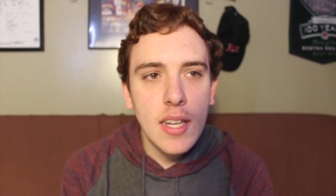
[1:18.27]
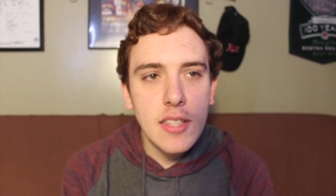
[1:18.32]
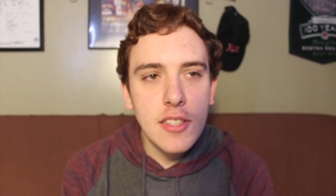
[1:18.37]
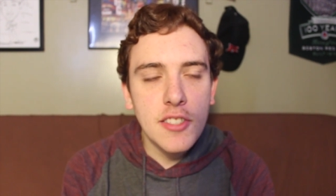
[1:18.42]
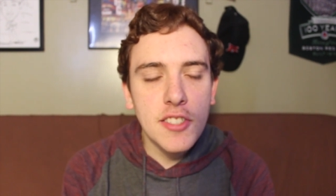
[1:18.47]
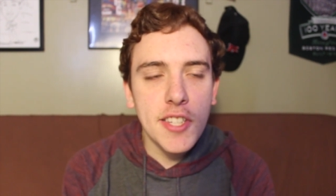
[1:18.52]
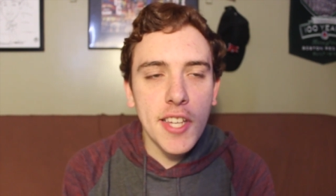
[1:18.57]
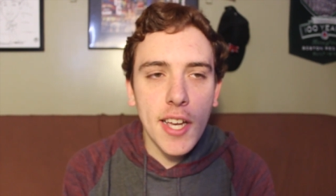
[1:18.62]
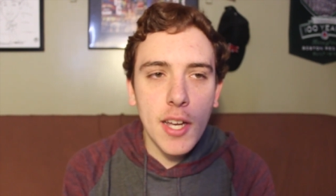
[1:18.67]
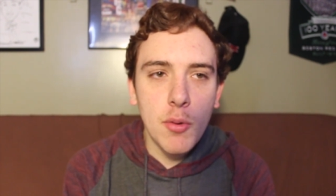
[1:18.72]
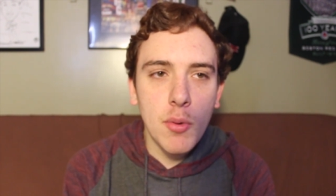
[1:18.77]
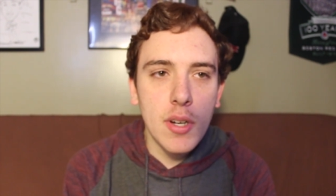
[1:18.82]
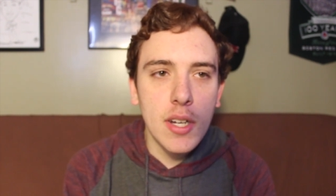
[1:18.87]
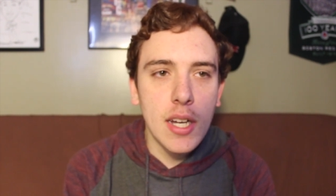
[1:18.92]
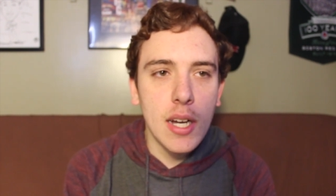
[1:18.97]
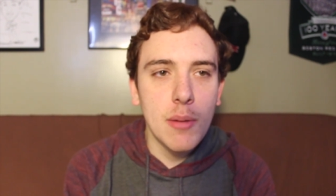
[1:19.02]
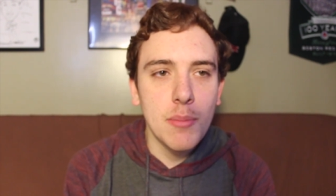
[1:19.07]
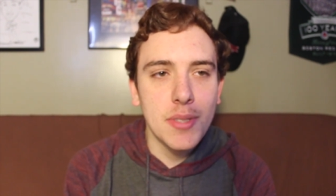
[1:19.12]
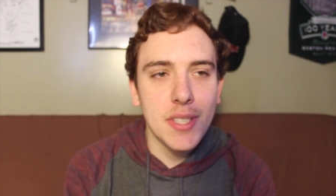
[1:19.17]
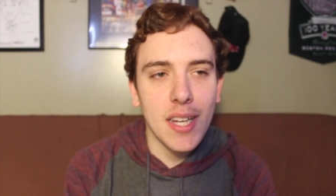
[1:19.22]
The second one
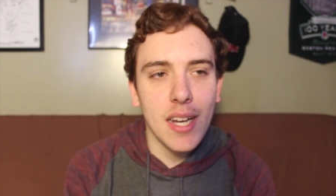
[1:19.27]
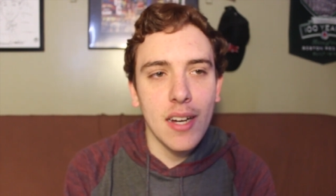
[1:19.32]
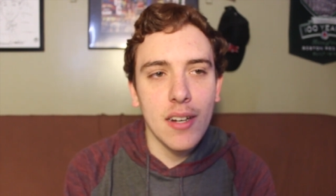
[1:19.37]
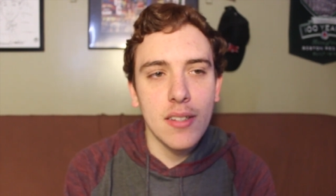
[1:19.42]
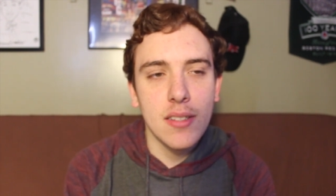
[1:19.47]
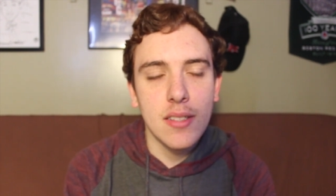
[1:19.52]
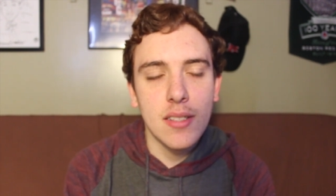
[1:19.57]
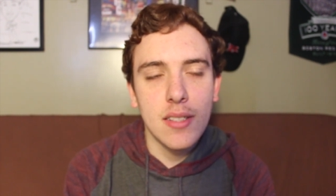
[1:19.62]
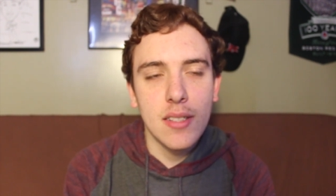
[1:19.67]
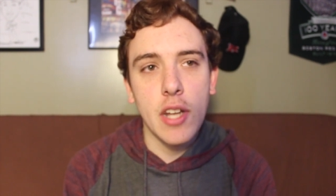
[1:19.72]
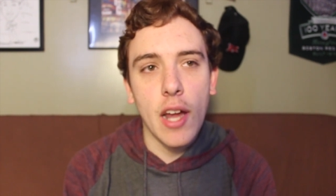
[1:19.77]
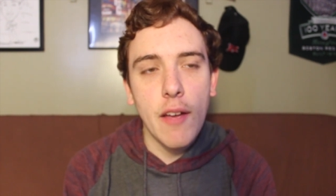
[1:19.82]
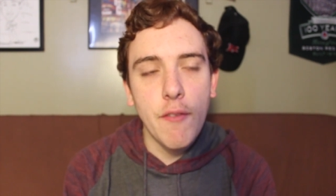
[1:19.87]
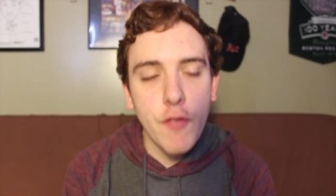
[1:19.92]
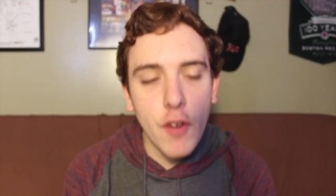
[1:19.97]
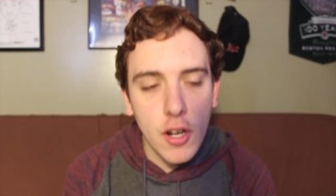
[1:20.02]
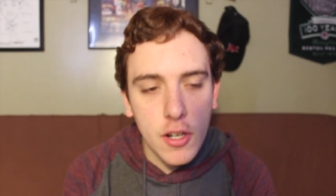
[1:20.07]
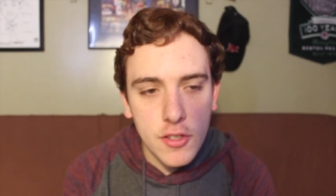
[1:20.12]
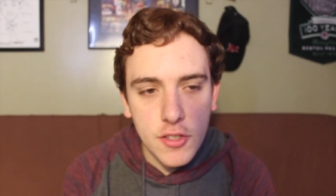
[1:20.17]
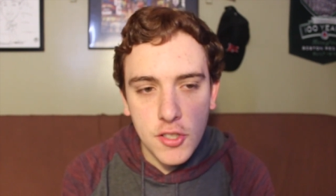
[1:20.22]
comes out. I
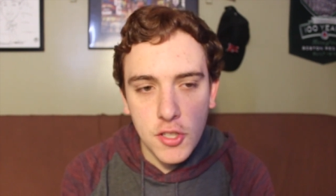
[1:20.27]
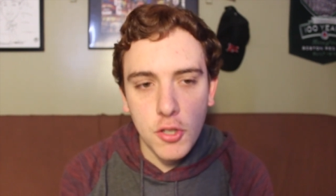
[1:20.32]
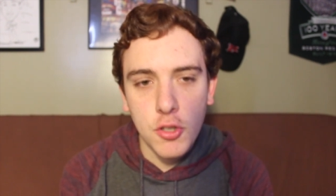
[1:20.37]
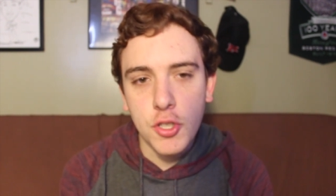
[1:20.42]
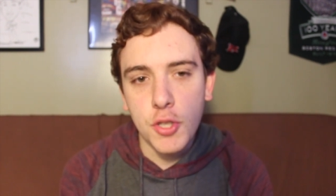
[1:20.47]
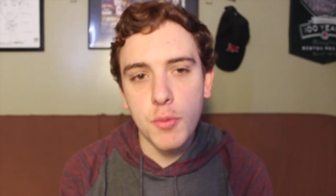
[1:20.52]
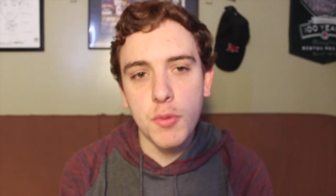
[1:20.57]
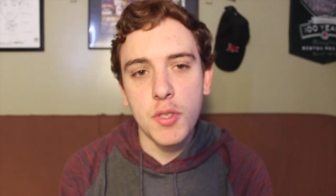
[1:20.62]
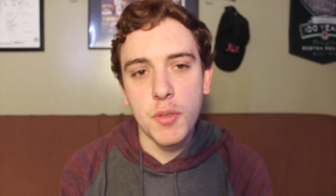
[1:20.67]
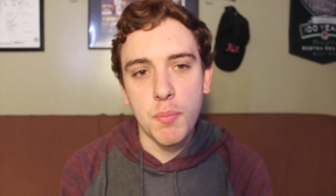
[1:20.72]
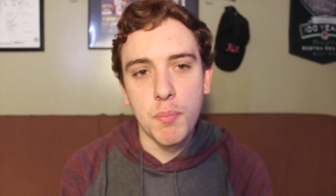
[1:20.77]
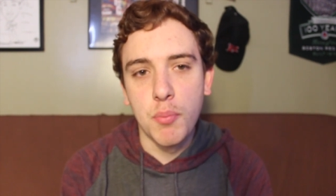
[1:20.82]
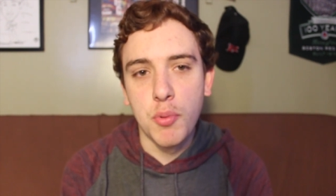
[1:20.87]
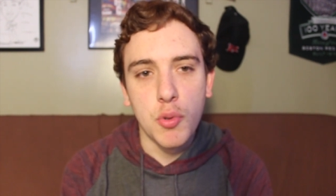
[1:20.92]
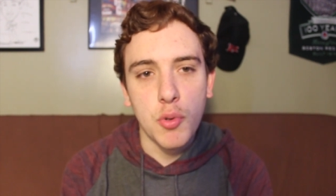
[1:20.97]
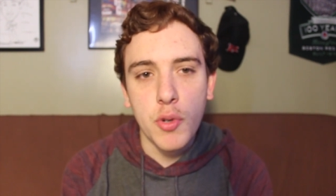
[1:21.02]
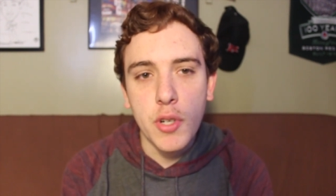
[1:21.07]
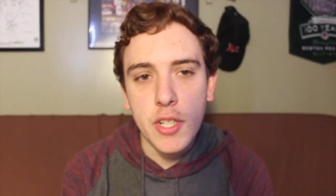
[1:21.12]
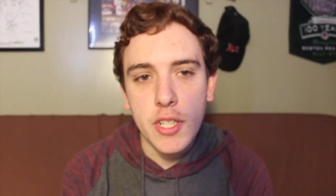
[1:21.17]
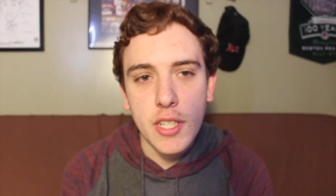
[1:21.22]
thought Insurgent was
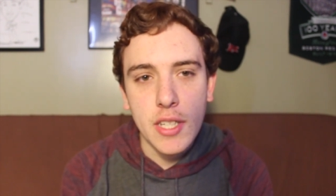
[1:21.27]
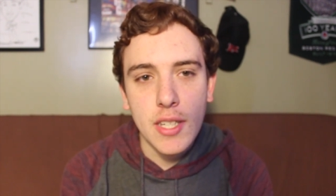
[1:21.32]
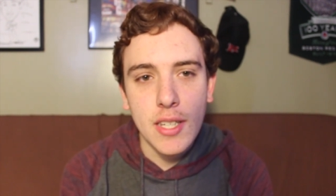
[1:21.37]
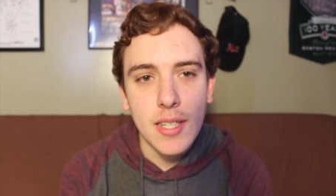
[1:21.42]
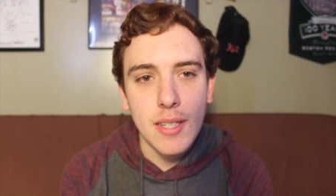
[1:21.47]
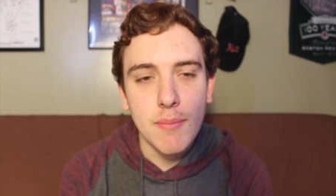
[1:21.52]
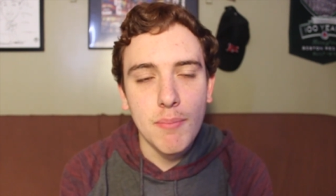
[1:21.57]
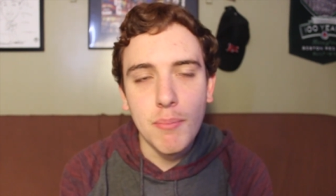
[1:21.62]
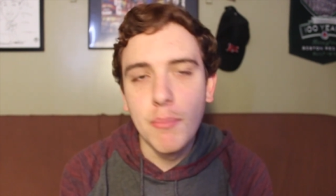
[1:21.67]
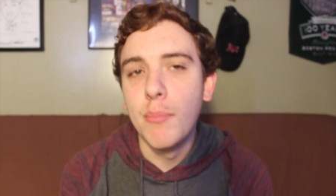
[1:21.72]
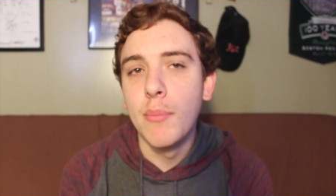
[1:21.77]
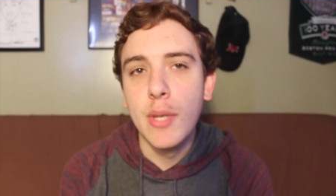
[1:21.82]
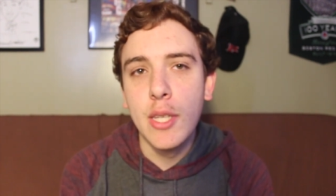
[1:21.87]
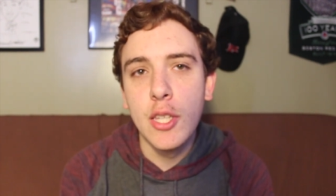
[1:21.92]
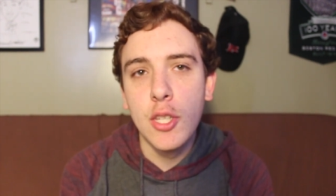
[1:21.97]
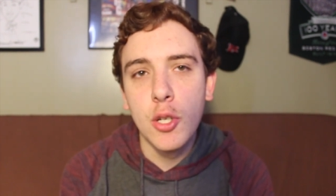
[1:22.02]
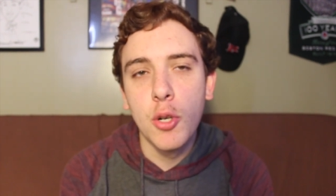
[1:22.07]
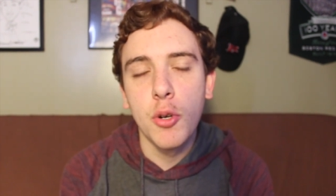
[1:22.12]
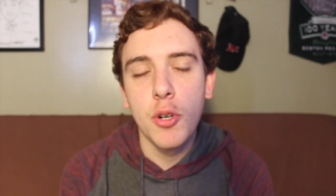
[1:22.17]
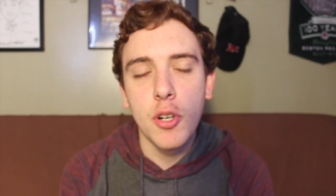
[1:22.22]
pretty
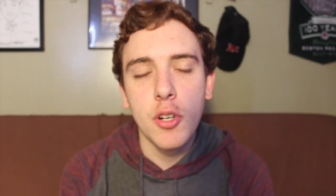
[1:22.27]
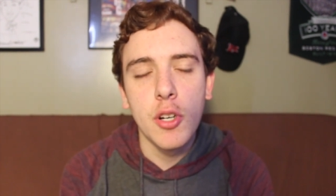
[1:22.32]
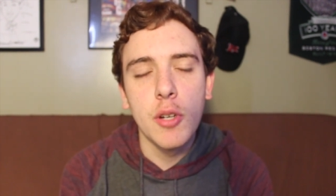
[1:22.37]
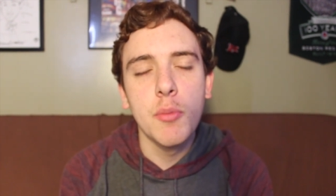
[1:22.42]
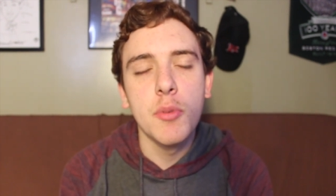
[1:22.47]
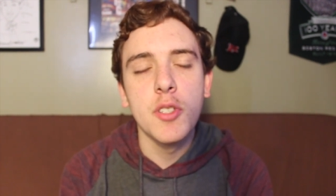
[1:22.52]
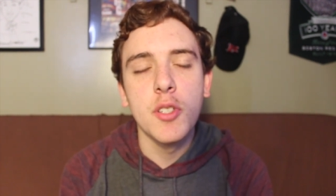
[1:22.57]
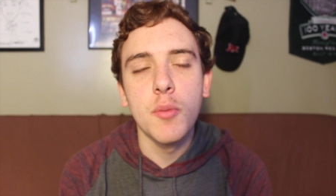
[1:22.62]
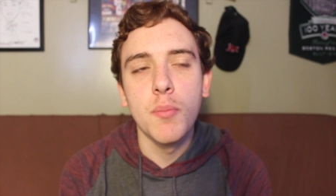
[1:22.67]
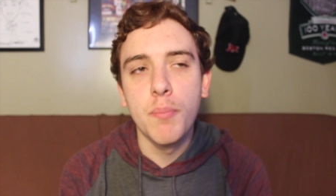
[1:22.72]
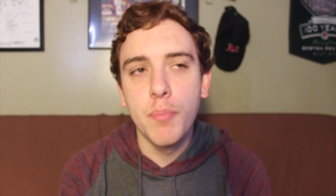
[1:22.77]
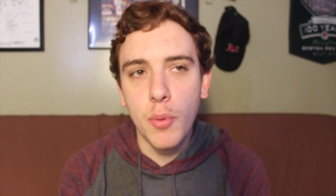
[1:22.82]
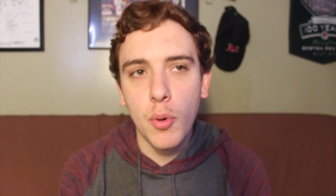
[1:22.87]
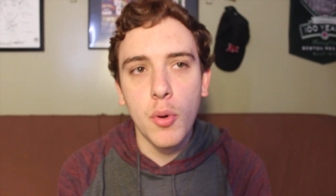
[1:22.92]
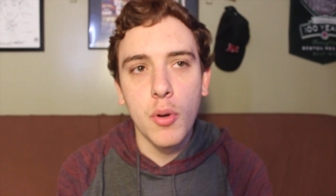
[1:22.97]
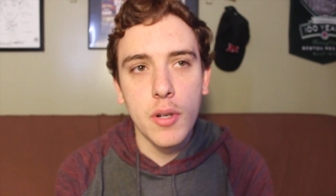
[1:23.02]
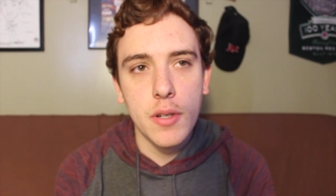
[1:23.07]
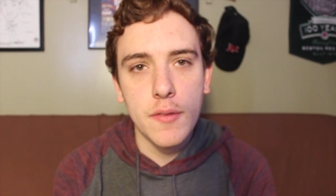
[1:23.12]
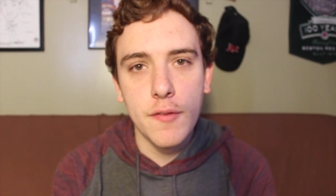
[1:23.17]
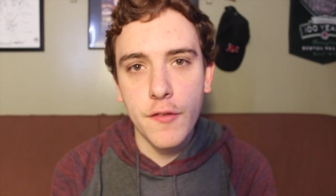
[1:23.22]
mediocre. It was a
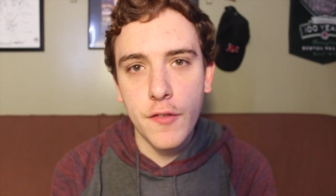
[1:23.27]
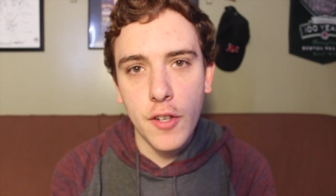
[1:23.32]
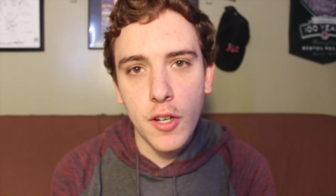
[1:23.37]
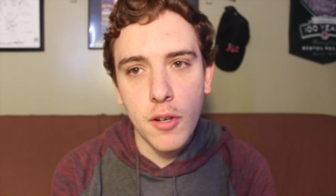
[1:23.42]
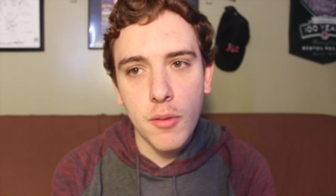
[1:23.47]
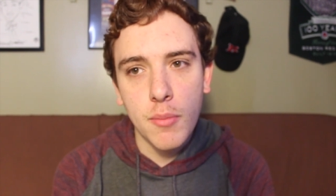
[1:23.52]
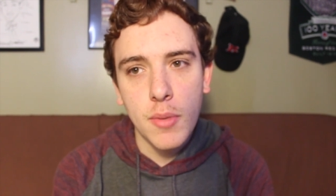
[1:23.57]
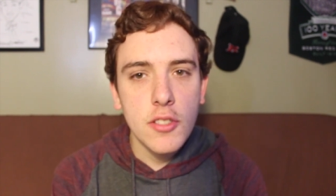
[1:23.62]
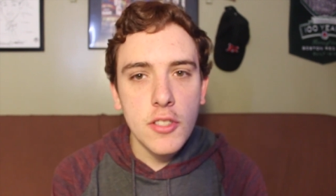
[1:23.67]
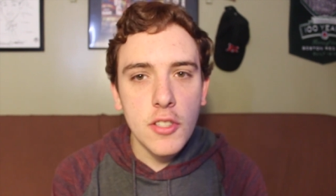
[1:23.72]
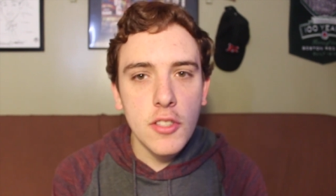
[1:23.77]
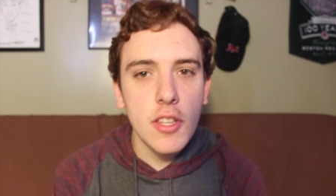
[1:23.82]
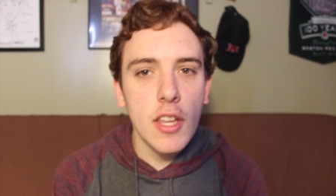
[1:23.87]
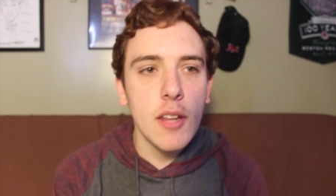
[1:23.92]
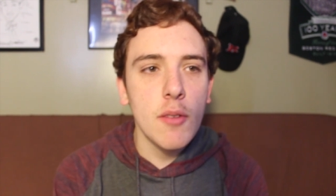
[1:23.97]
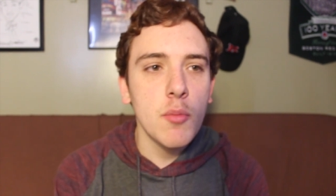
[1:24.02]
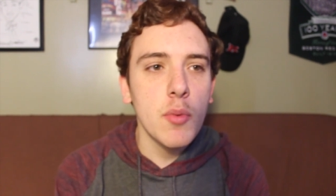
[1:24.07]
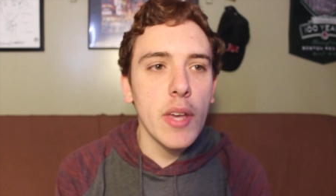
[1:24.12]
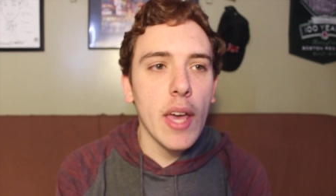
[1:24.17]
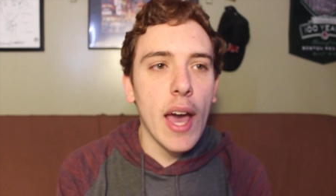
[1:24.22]
boring film. So
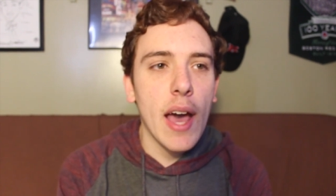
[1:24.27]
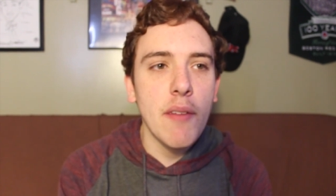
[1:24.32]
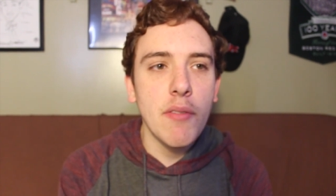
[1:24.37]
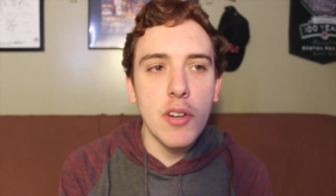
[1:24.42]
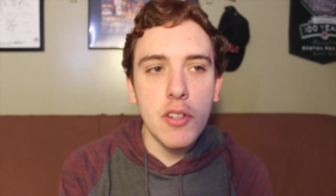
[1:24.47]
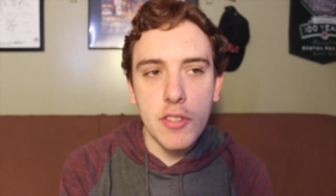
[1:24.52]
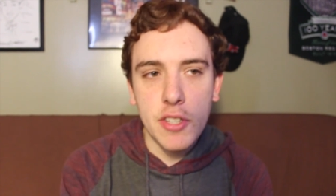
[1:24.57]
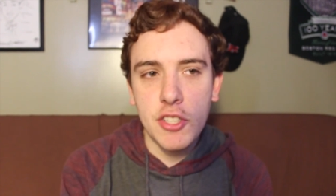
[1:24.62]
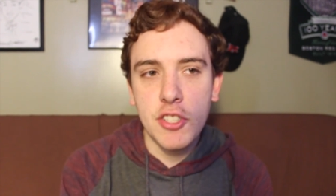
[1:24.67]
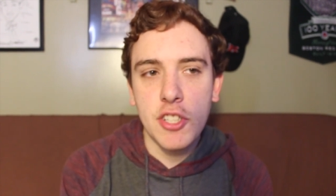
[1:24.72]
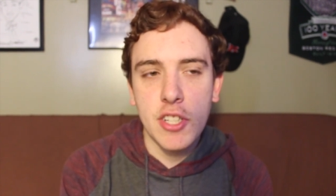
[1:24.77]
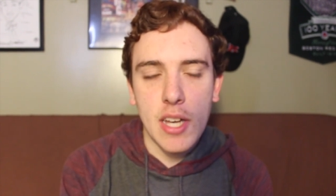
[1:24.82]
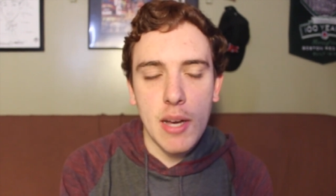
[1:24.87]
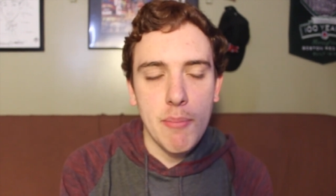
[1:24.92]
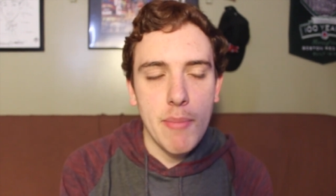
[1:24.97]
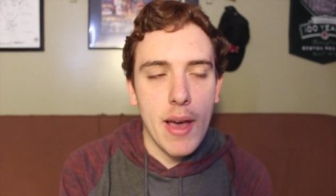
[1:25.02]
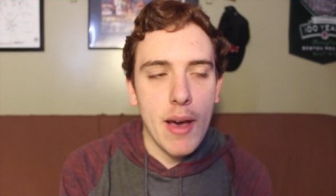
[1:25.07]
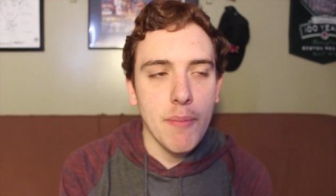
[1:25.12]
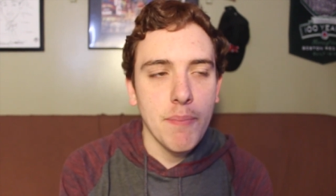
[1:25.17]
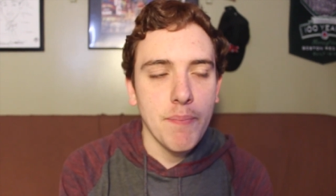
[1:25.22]
then we have Allegiant
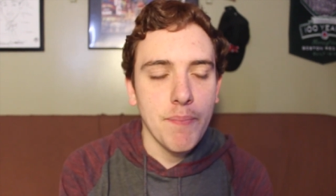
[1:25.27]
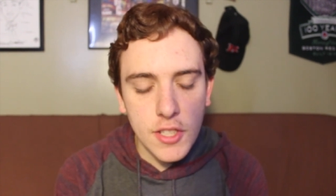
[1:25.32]
come out.